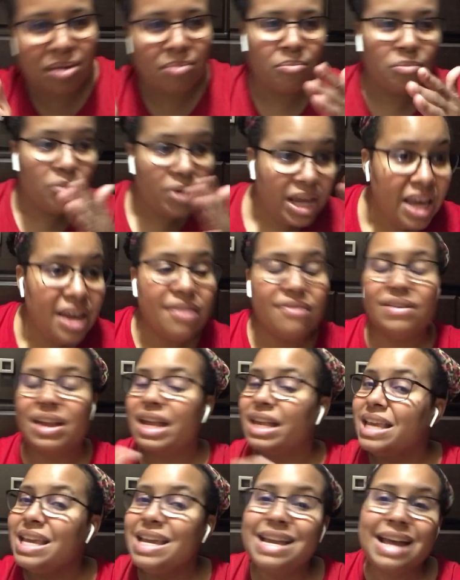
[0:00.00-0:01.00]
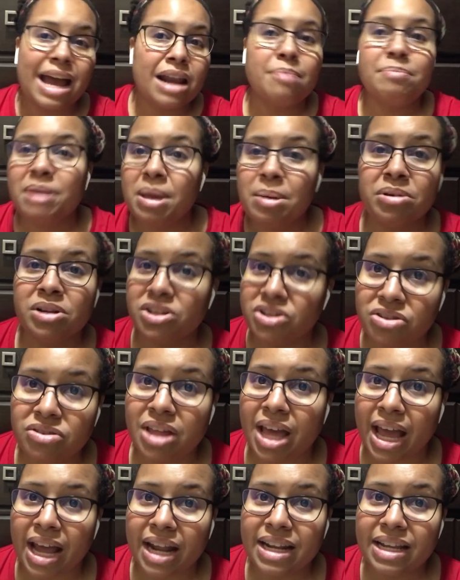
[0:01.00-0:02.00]
and weave. And you got to be able to do
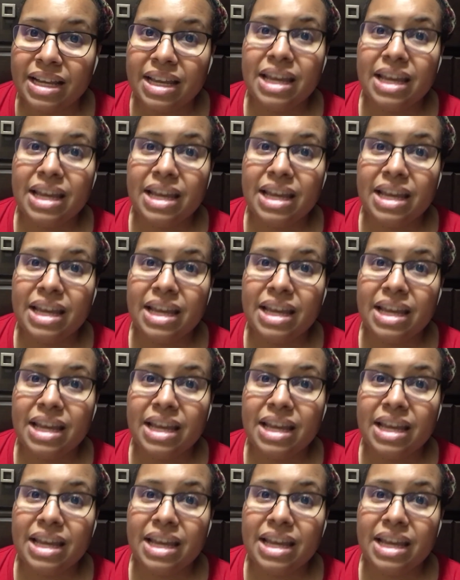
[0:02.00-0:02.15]
that.